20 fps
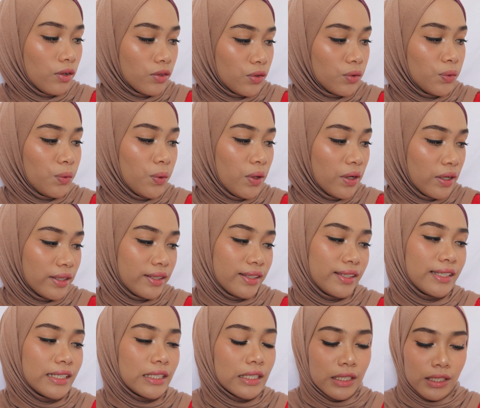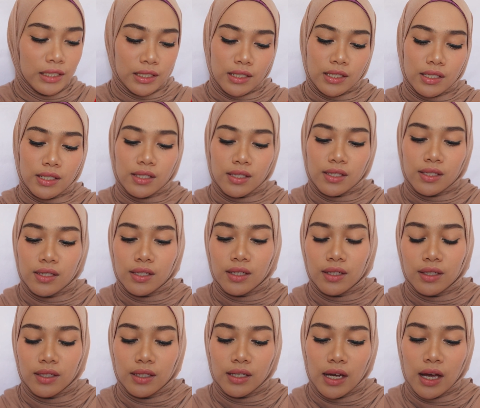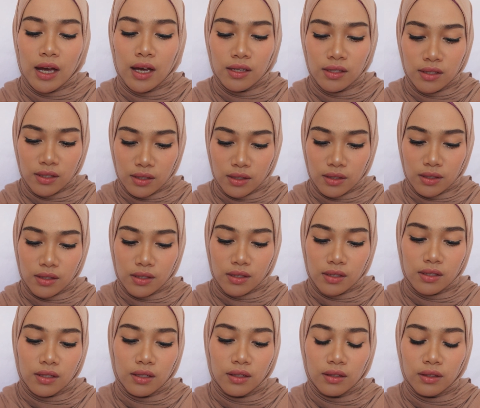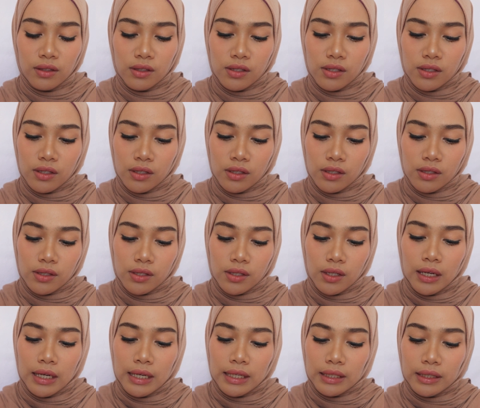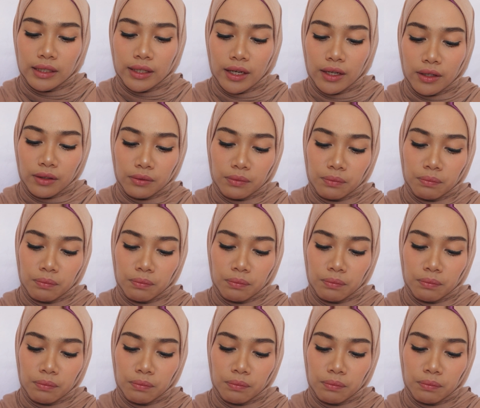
other one is Essence. This is Get